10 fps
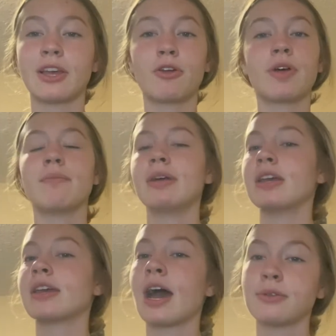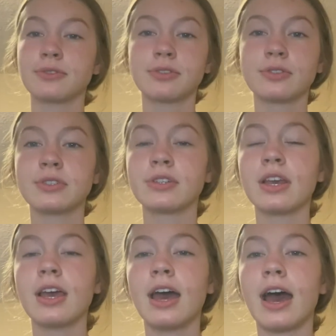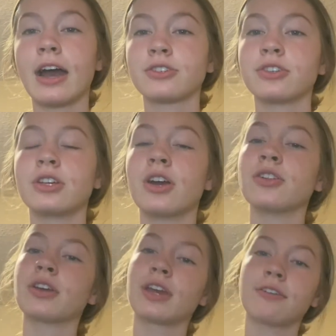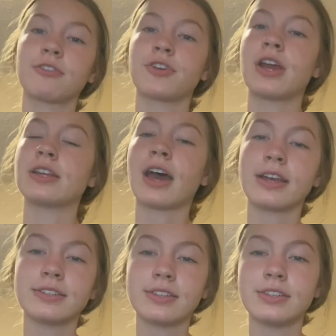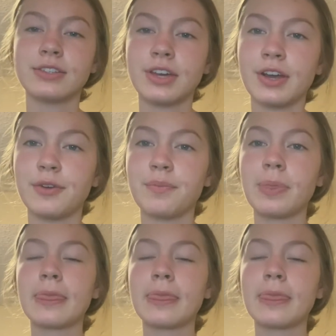I know that many councils actually are looking for grade nines this year.